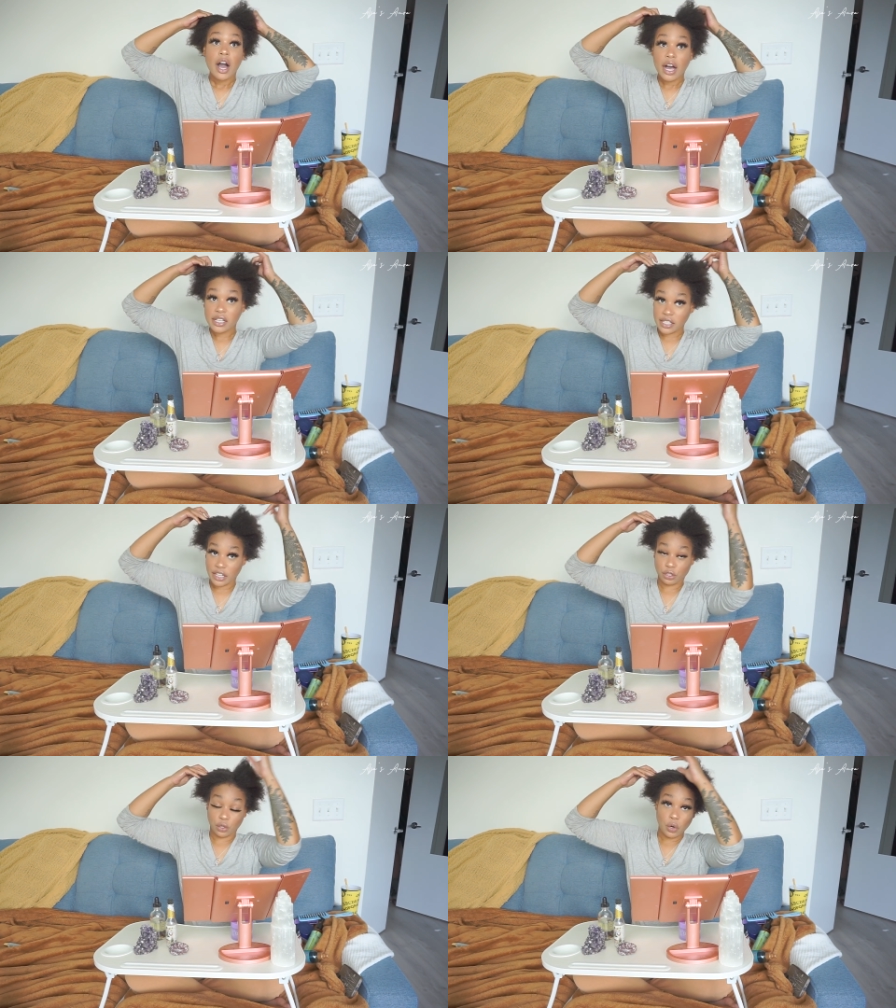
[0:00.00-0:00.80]

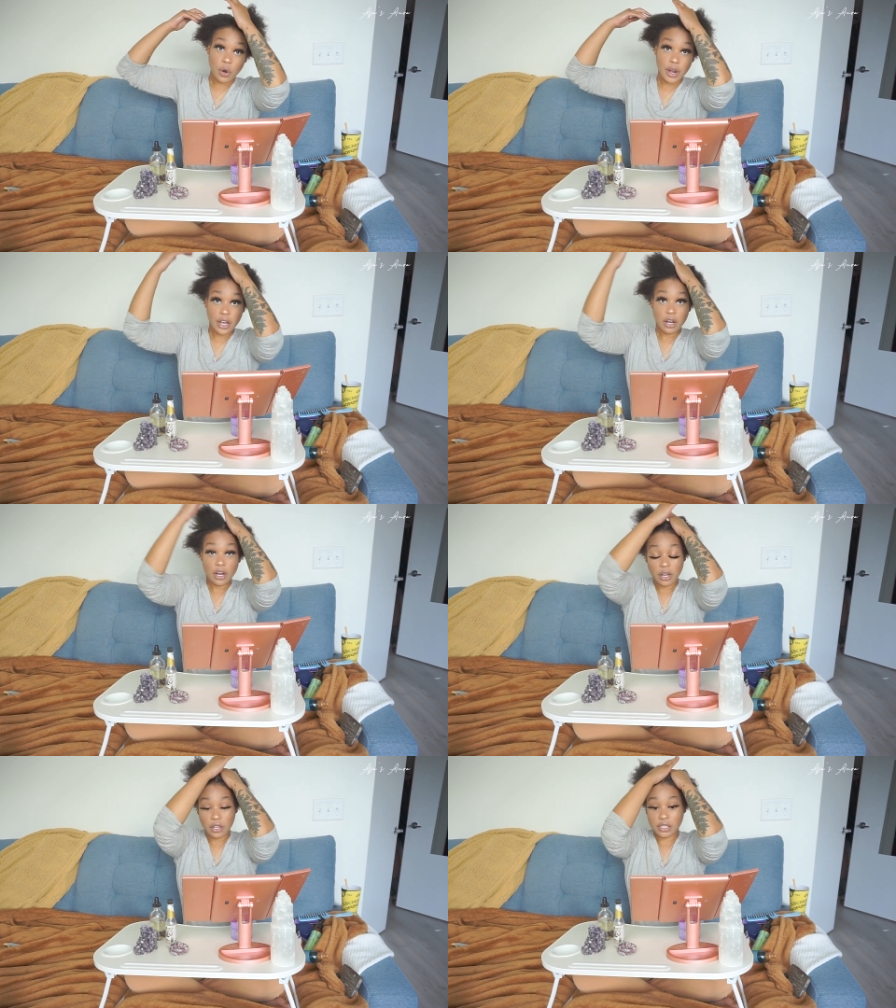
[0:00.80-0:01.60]
essential
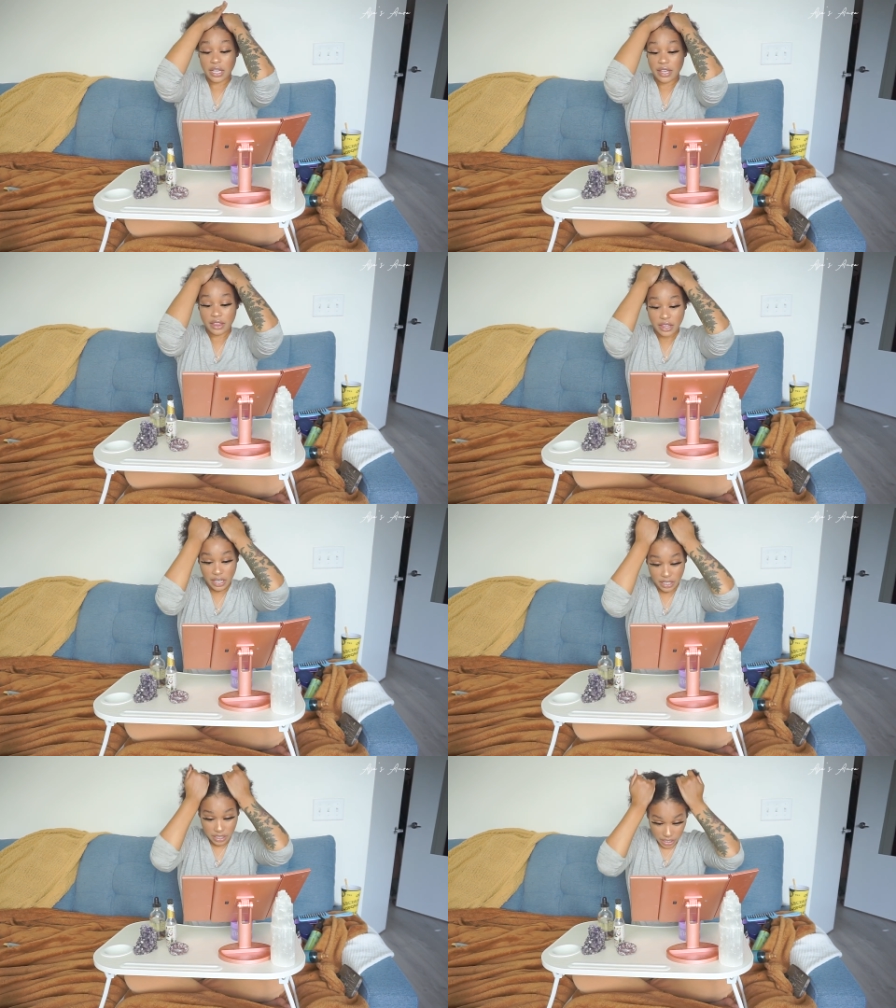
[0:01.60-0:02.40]
oils, and
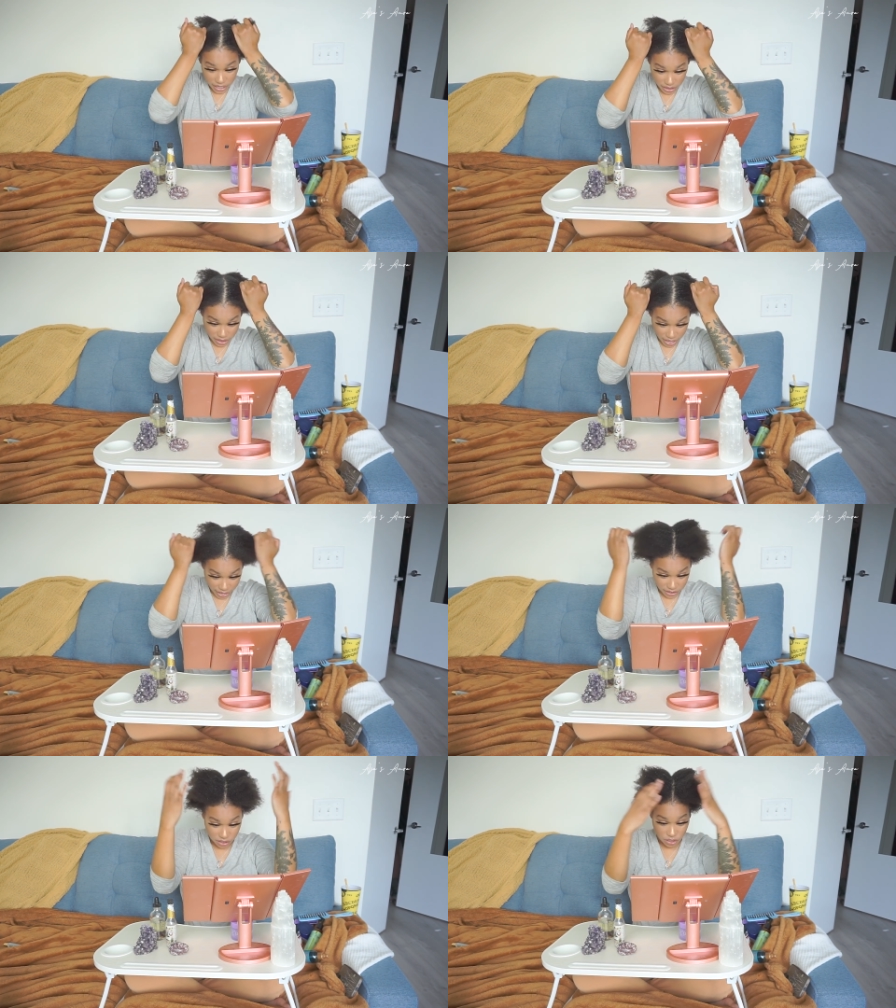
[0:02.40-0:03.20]
things like
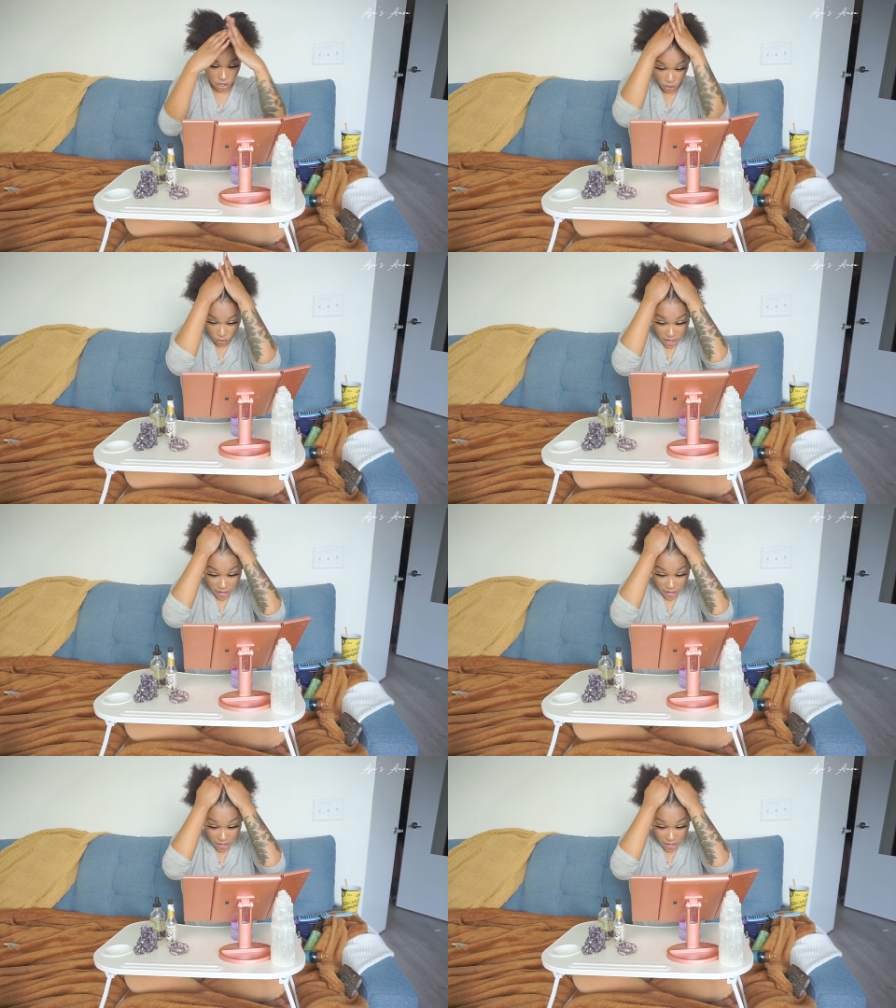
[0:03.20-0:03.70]
that. So